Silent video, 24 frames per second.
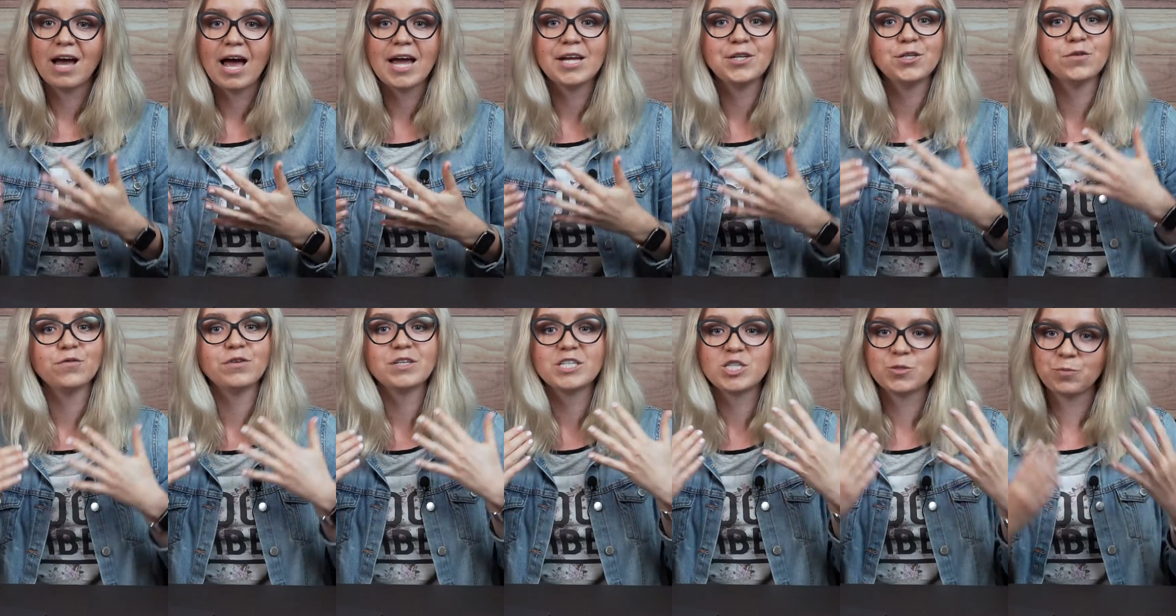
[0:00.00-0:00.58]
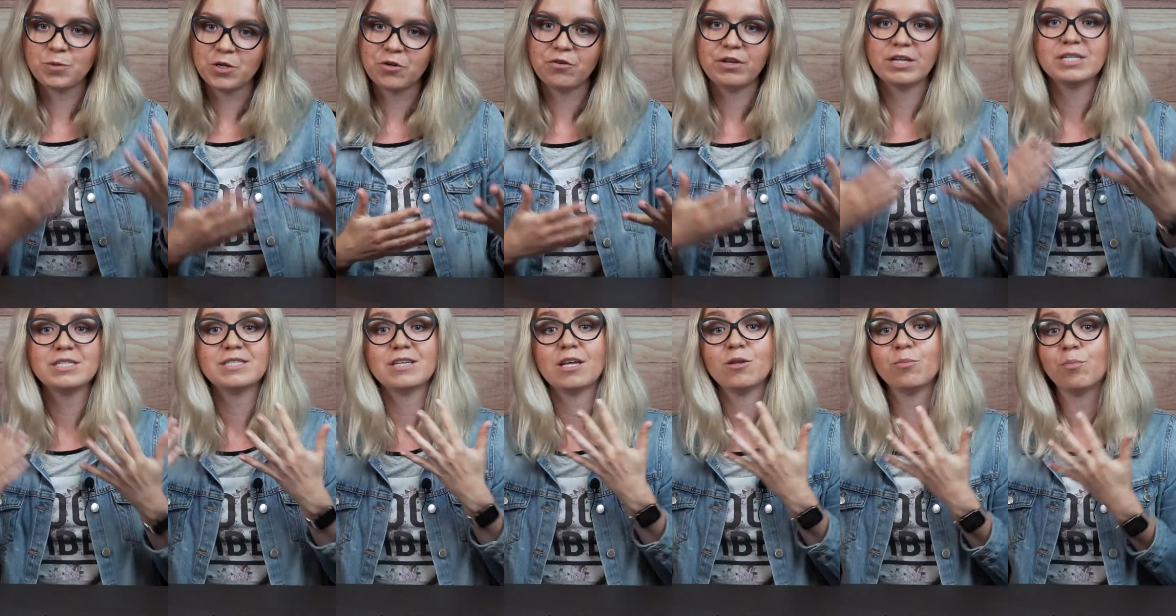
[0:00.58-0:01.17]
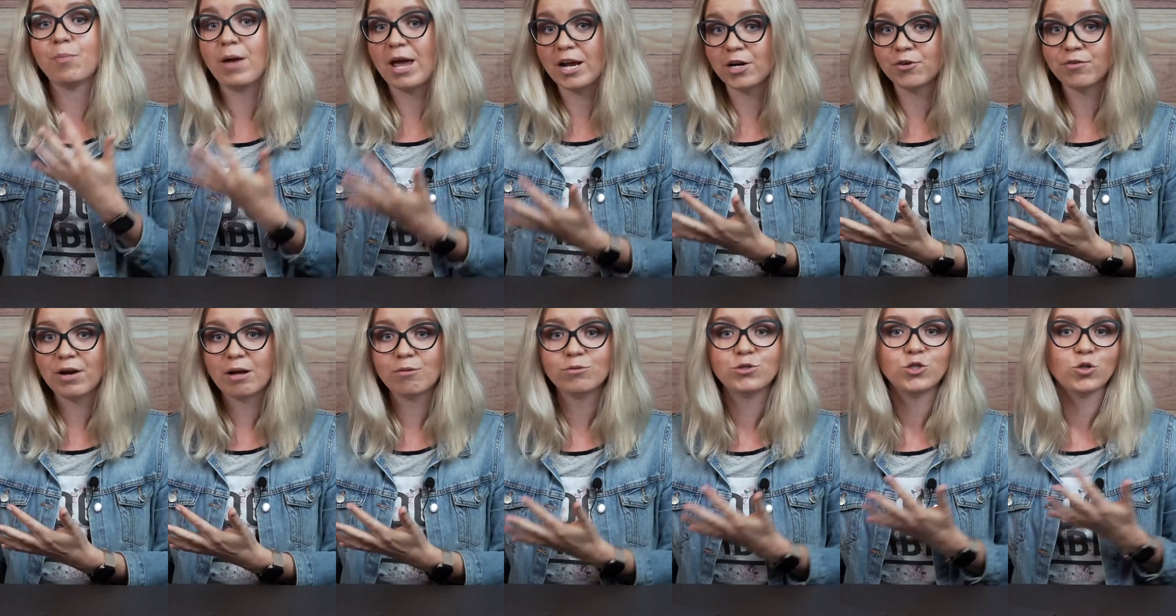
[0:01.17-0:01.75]
kind of experience and
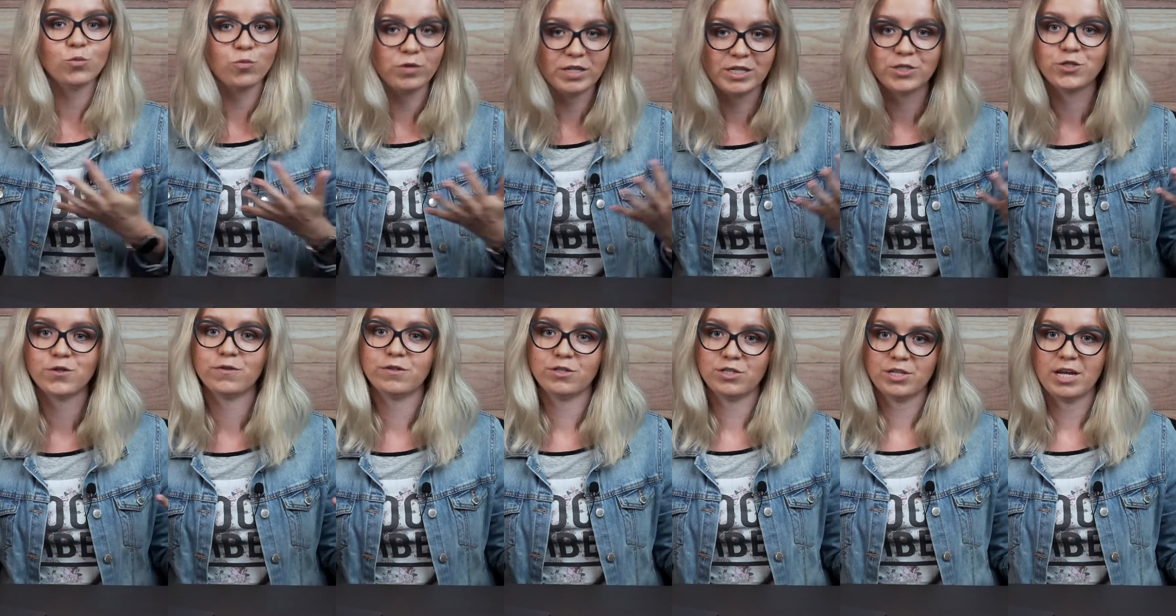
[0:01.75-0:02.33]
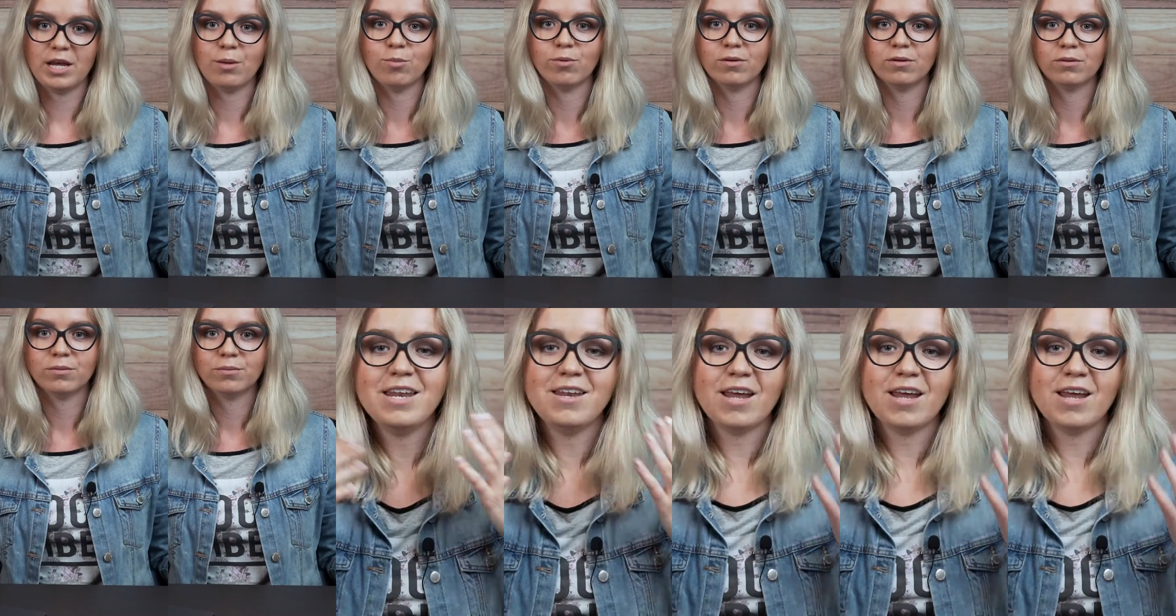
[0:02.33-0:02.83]
background you bring to the table.